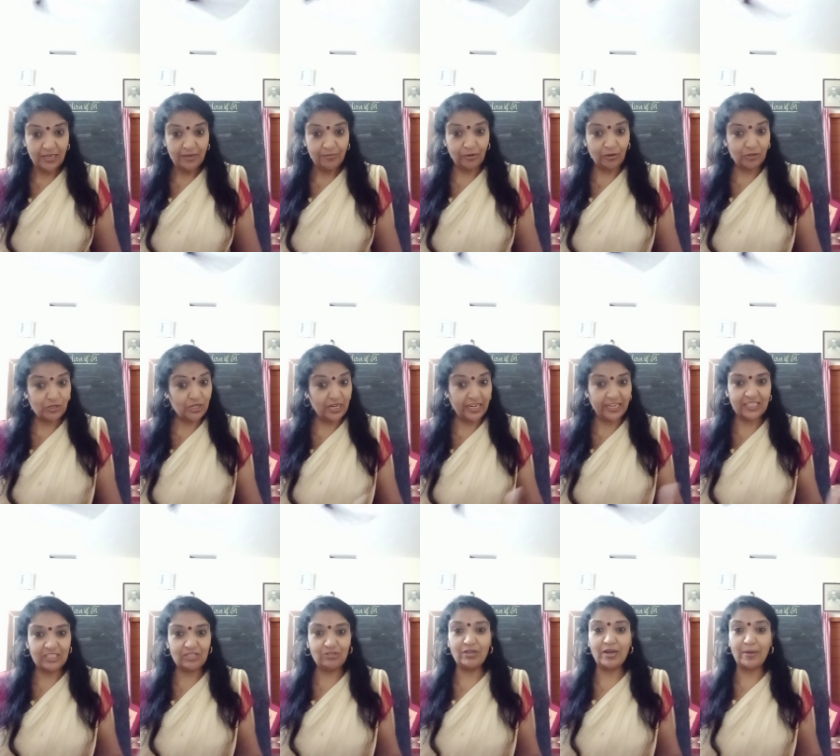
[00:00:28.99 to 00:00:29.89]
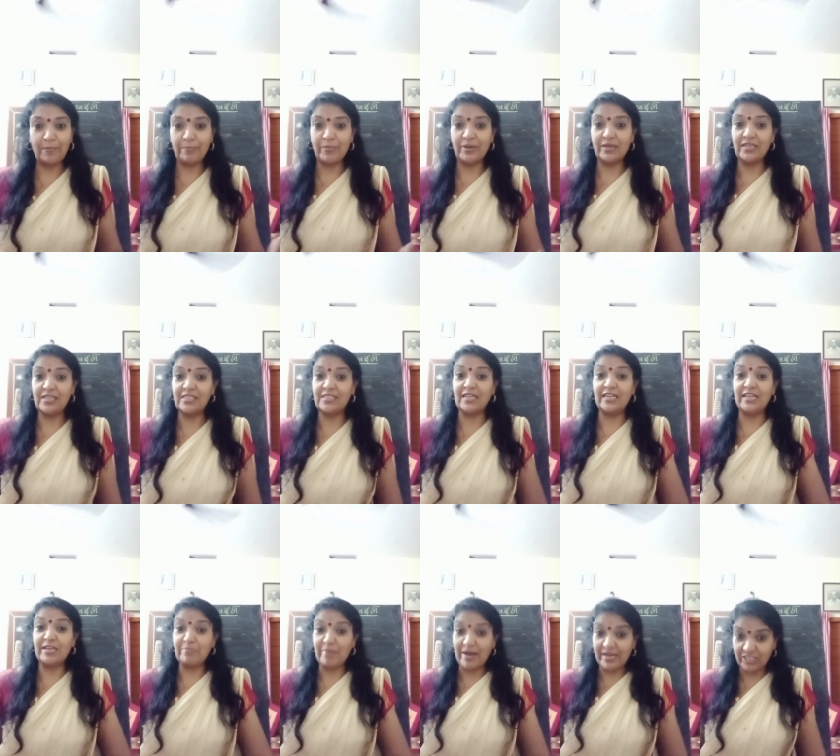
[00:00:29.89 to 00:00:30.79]
because negative number is an
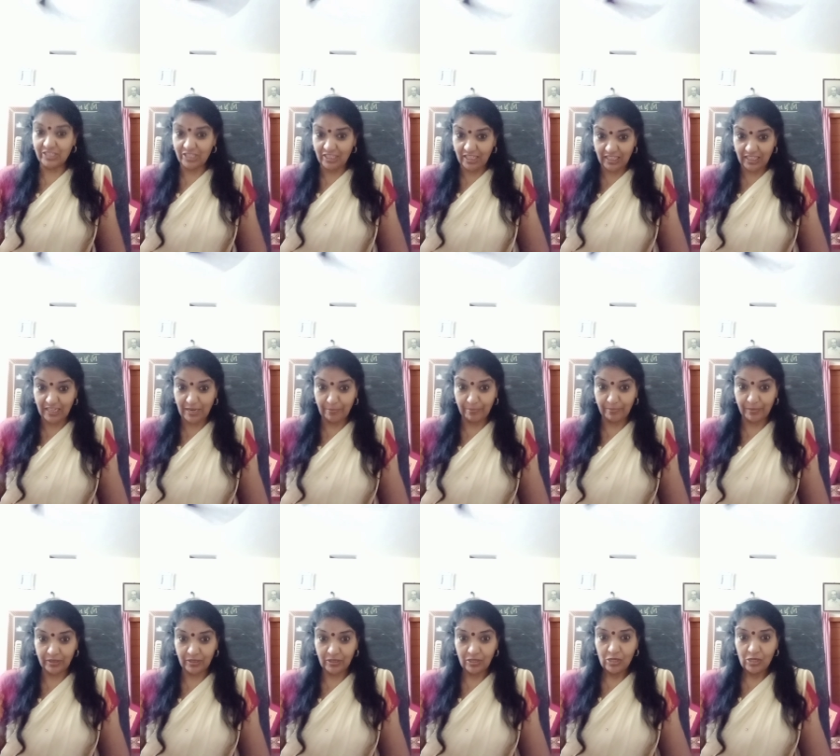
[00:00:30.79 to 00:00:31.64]
imaginary number.